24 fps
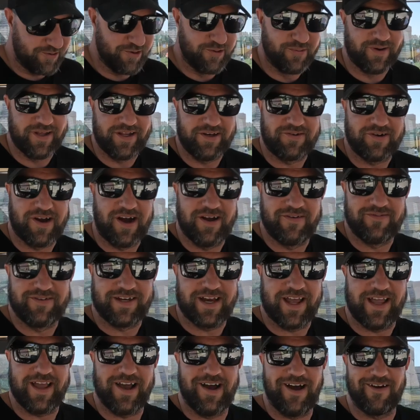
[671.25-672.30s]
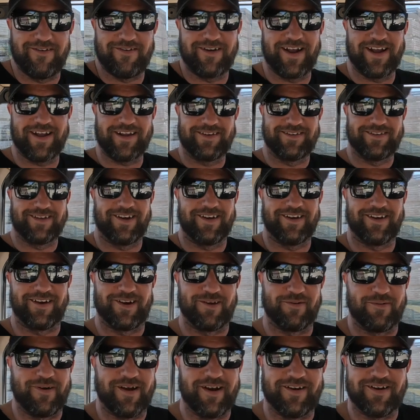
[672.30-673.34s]
Normally he drives an 8RX, so I don't
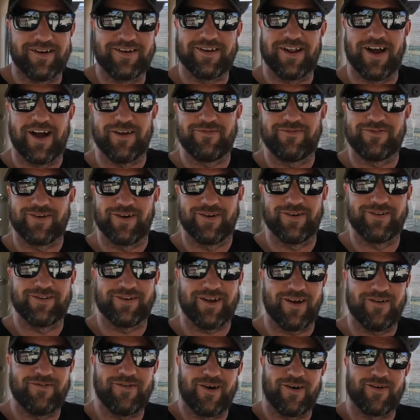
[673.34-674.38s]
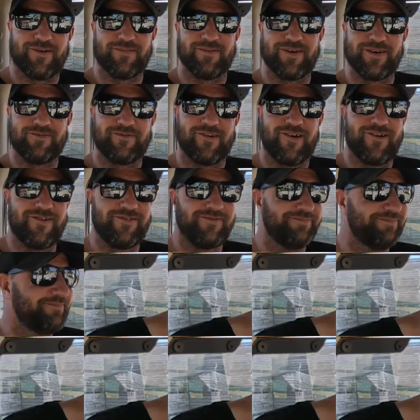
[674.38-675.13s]
know where his life's gone so horribly wrong.